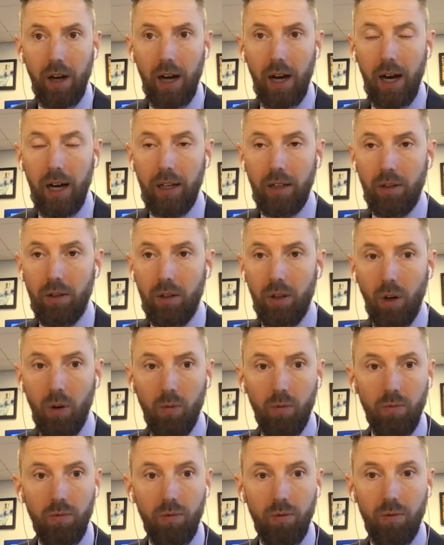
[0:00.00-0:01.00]
I
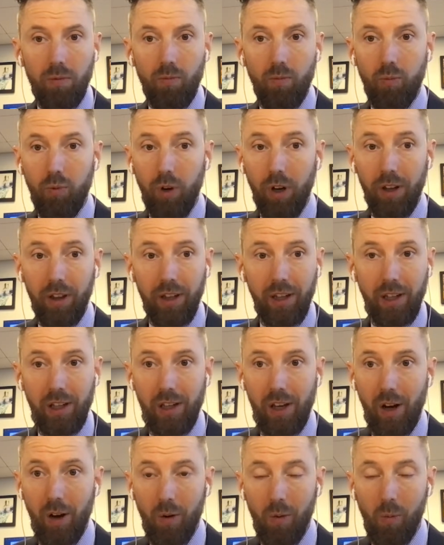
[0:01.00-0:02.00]
don't really
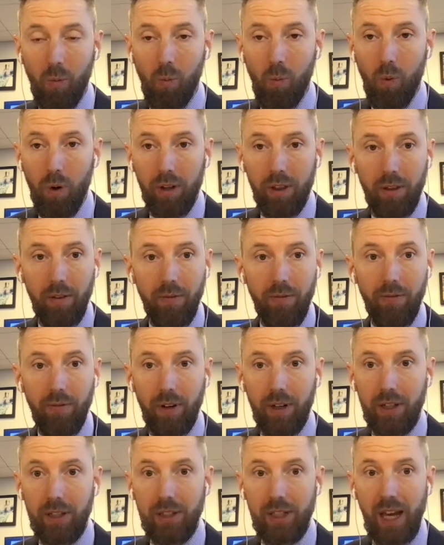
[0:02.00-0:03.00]
know what
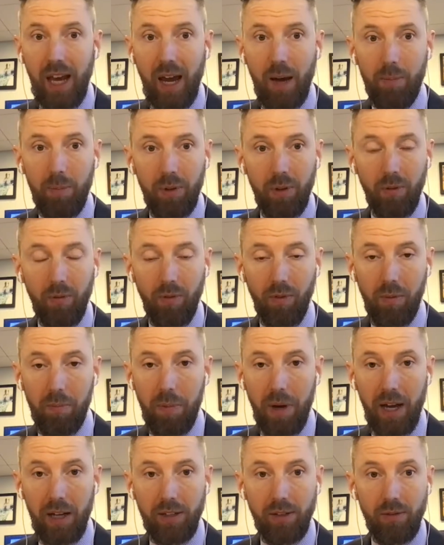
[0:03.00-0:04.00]
has happened over the
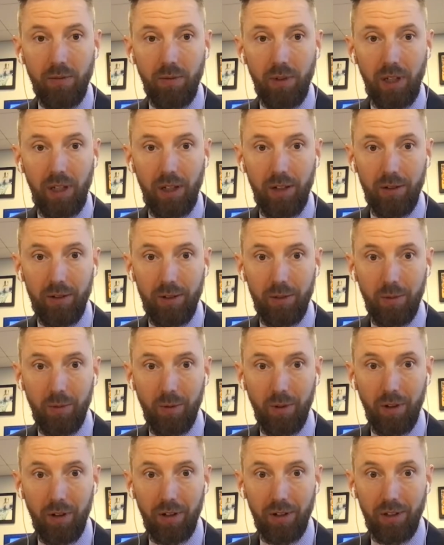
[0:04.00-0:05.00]
past 3 years to
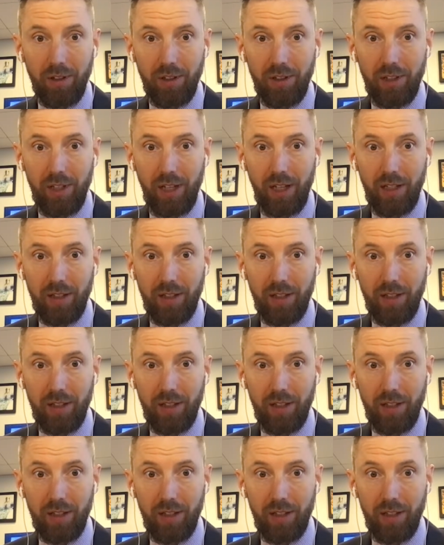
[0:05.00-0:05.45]
a large extent.